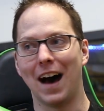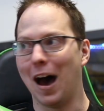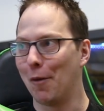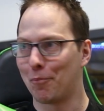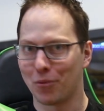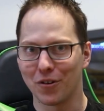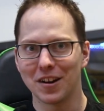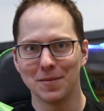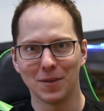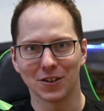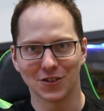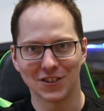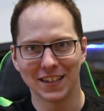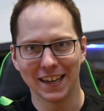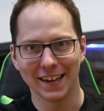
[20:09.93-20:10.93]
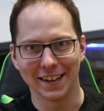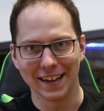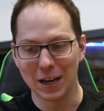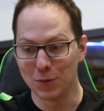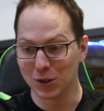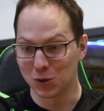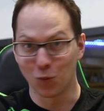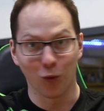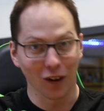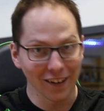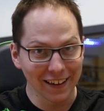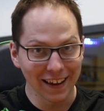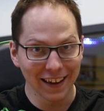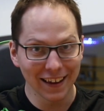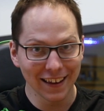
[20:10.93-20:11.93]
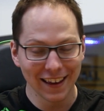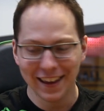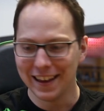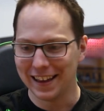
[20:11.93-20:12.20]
I pretty much did. It was working.